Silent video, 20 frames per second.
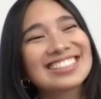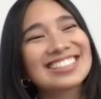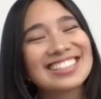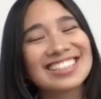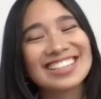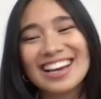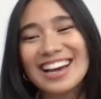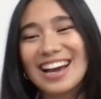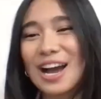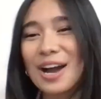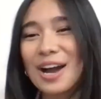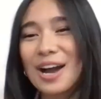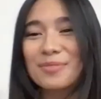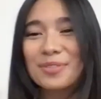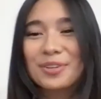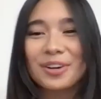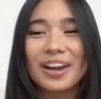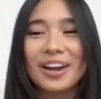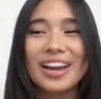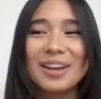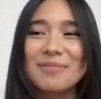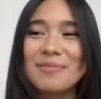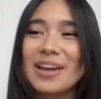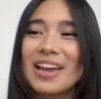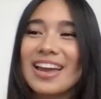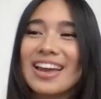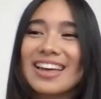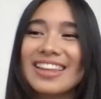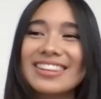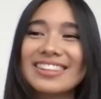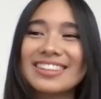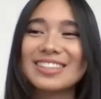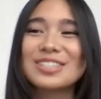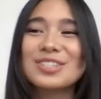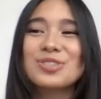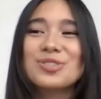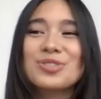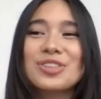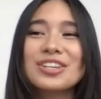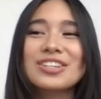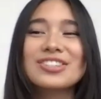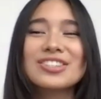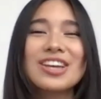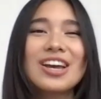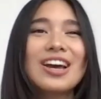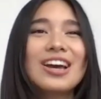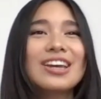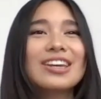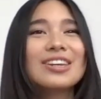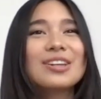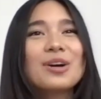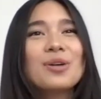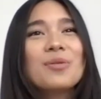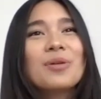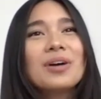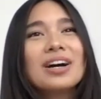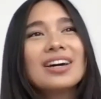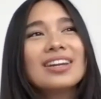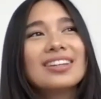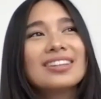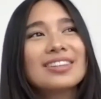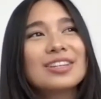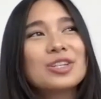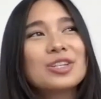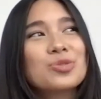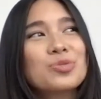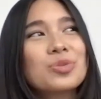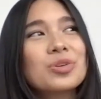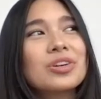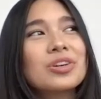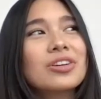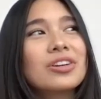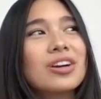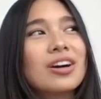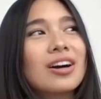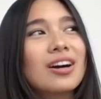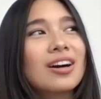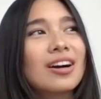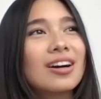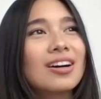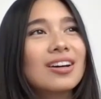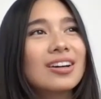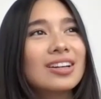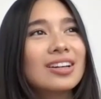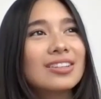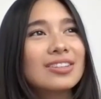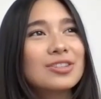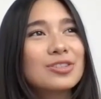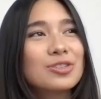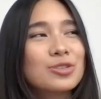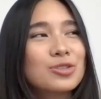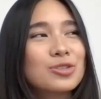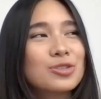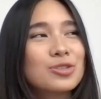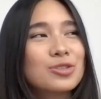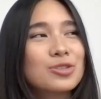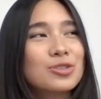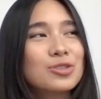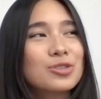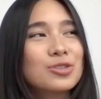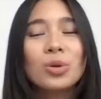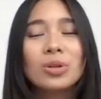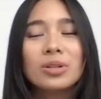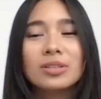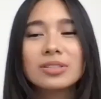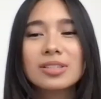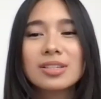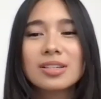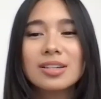Yeah, I'm great, man. These, you know what? These are some old